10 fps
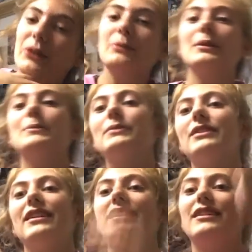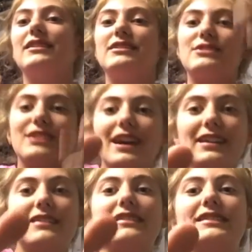remember, check
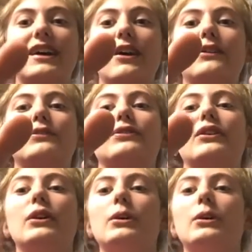yourself